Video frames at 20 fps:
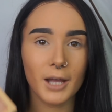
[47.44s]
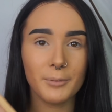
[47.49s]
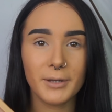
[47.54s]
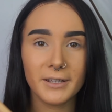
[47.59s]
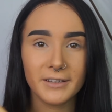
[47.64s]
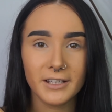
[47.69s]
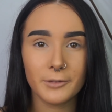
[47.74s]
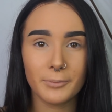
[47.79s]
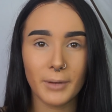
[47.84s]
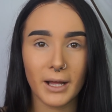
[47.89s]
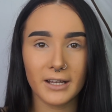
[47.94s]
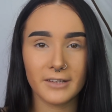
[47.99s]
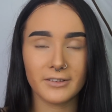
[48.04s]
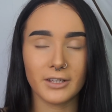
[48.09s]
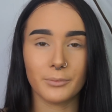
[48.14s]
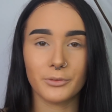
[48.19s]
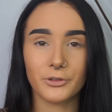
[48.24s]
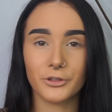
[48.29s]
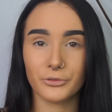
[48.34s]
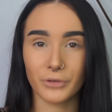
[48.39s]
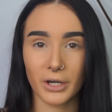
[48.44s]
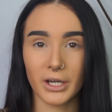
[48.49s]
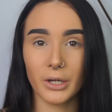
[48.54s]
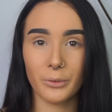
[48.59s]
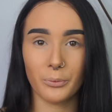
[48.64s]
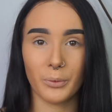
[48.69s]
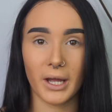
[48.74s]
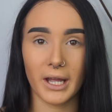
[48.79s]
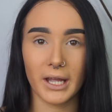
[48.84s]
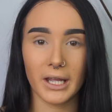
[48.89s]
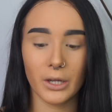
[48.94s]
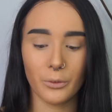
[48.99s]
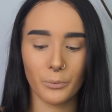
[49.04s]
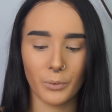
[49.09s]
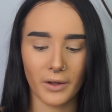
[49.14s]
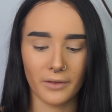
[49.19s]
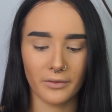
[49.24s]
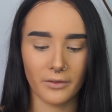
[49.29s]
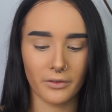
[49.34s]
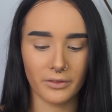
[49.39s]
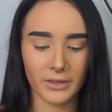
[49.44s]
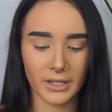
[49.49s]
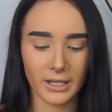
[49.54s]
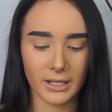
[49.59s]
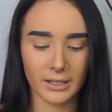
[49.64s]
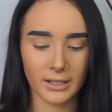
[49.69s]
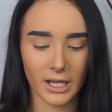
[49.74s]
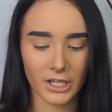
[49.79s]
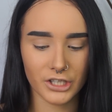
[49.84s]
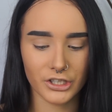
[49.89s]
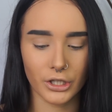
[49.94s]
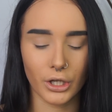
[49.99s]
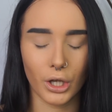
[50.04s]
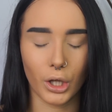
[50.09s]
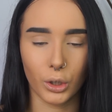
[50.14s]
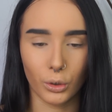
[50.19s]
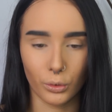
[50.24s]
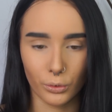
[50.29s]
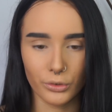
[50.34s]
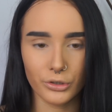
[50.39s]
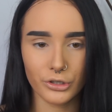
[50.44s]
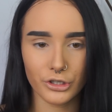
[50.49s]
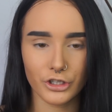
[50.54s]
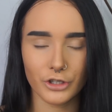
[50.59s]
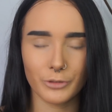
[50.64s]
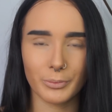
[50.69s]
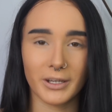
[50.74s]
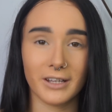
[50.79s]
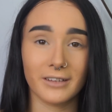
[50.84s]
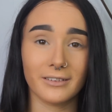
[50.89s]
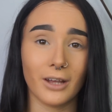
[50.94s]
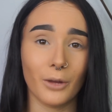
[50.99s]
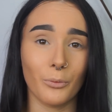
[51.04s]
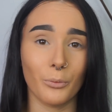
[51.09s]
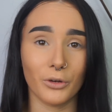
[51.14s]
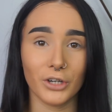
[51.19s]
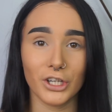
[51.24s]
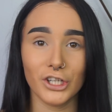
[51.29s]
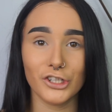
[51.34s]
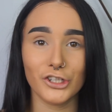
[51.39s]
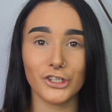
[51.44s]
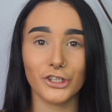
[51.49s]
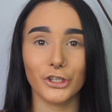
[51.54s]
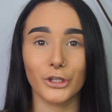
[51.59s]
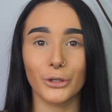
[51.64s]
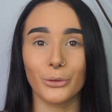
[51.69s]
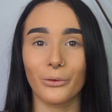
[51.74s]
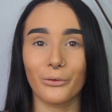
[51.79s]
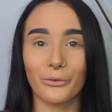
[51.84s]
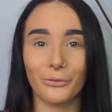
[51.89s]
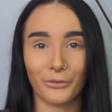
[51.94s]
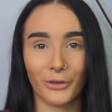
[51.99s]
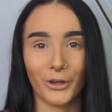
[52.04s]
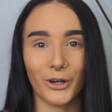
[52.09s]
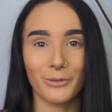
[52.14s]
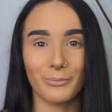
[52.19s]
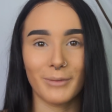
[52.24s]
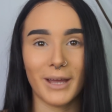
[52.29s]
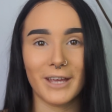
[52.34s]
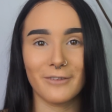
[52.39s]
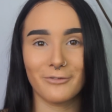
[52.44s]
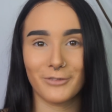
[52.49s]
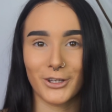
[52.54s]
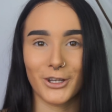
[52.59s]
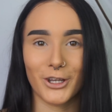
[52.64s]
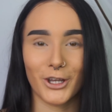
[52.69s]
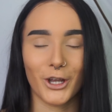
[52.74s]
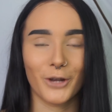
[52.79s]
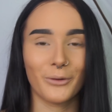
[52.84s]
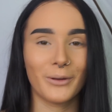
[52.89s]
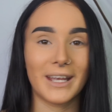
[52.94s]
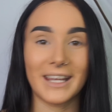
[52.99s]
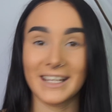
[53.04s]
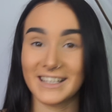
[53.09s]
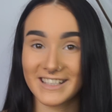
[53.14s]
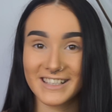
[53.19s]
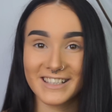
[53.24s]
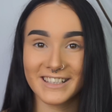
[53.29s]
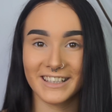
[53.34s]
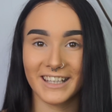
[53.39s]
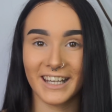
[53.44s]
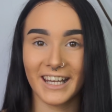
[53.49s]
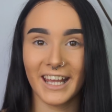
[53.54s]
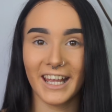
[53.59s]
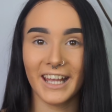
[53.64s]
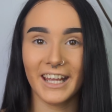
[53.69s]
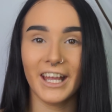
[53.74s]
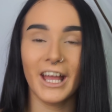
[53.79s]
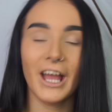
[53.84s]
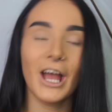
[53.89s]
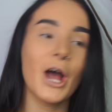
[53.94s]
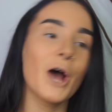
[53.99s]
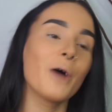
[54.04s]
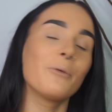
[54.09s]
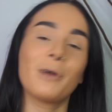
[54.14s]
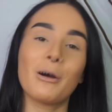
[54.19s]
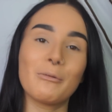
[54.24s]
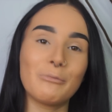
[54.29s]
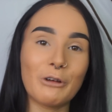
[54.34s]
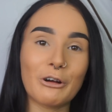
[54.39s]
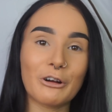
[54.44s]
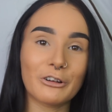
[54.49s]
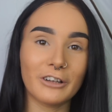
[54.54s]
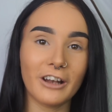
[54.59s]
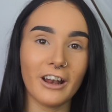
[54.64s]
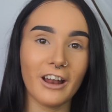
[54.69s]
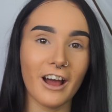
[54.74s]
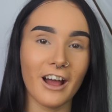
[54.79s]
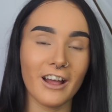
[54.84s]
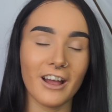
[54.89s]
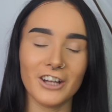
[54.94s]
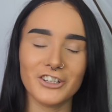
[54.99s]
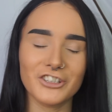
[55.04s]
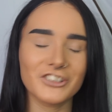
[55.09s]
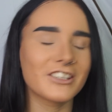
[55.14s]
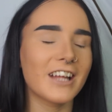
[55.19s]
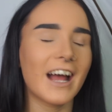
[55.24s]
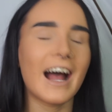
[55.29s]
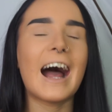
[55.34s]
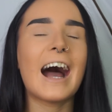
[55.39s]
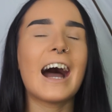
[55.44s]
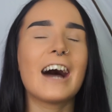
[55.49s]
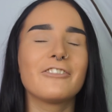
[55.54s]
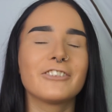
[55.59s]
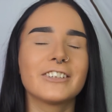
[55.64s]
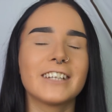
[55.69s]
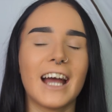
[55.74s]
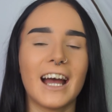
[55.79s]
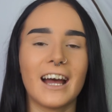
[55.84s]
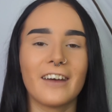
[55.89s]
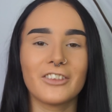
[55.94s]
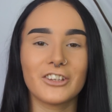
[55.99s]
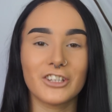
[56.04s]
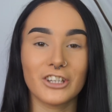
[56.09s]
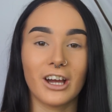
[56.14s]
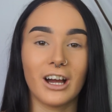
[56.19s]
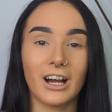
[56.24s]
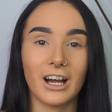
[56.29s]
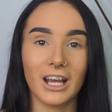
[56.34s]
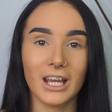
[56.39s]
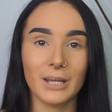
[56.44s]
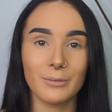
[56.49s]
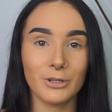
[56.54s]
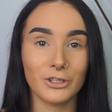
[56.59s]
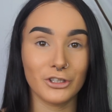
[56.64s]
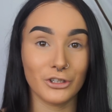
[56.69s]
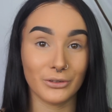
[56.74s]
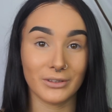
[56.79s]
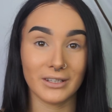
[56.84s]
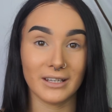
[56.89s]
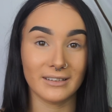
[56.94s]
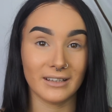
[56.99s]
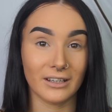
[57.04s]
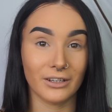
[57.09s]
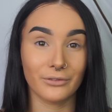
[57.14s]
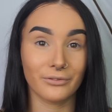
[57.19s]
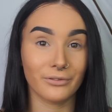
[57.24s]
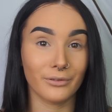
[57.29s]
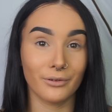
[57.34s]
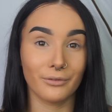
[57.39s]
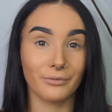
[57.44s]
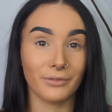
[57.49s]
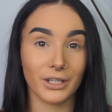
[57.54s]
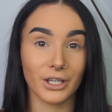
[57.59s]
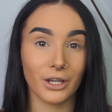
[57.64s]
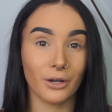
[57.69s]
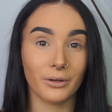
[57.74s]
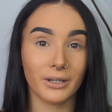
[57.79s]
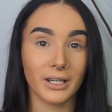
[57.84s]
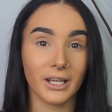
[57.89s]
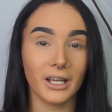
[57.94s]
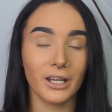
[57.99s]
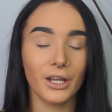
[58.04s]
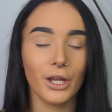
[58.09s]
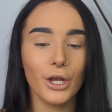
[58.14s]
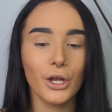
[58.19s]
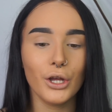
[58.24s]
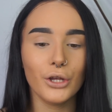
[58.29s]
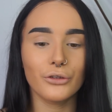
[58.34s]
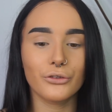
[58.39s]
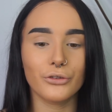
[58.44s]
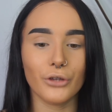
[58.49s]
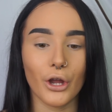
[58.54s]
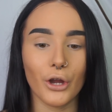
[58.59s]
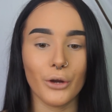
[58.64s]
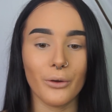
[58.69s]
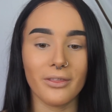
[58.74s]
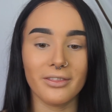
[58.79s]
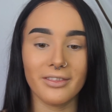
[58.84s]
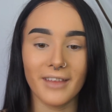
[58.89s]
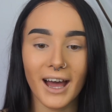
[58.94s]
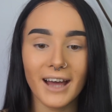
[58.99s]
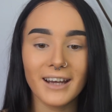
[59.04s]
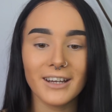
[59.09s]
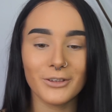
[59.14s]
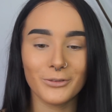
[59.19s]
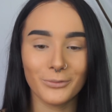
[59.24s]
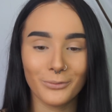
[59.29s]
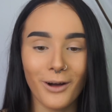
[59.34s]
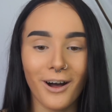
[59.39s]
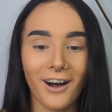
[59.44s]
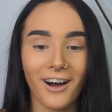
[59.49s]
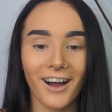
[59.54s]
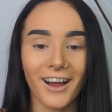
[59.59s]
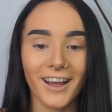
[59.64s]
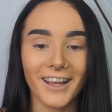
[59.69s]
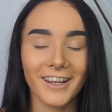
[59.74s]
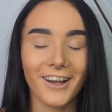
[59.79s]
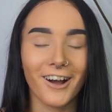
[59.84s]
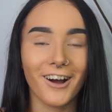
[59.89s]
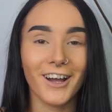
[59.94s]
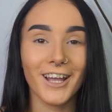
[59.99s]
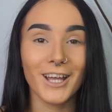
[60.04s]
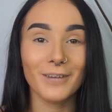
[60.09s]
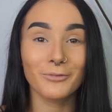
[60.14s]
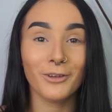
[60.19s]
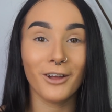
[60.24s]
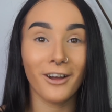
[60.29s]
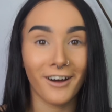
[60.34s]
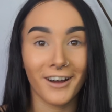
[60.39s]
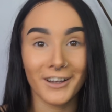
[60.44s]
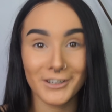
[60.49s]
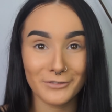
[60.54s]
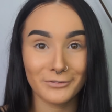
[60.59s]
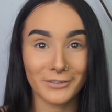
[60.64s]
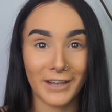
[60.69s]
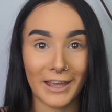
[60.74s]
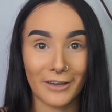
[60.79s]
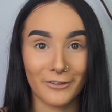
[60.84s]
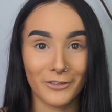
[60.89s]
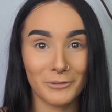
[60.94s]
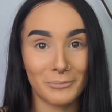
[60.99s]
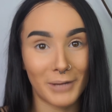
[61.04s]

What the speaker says: picked these palettes up straight away when the collection launched because I wanted to film a video instantly, but I'm not gonna lie, I just haven't had the time to sit down and film a video on it. So that is why I am kind of late on the